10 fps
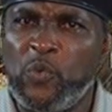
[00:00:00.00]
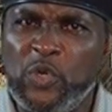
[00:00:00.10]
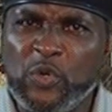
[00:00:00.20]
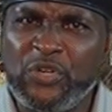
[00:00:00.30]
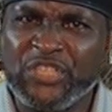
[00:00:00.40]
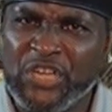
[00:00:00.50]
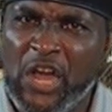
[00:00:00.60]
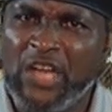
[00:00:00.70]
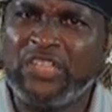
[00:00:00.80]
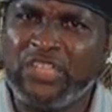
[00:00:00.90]
will you
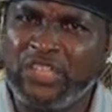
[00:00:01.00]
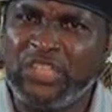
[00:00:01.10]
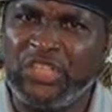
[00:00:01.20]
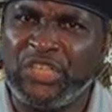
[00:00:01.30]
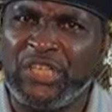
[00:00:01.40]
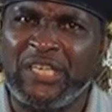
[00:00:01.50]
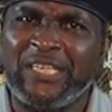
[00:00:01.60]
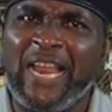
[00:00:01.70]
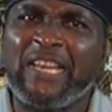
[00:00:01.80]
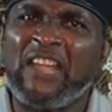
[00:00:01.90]
discard she
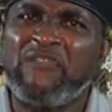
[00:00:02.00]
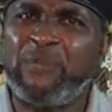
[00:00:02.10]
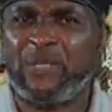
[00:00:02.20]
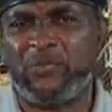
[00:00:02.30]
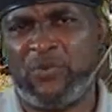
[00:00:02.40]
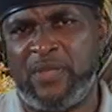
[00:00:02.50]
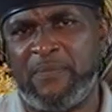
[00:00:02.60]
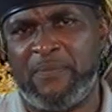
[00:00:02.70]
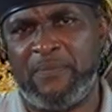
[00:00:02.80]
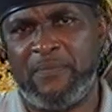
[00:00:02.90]
that gave birth to
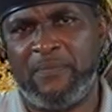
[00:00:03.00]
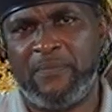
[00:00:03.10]
him?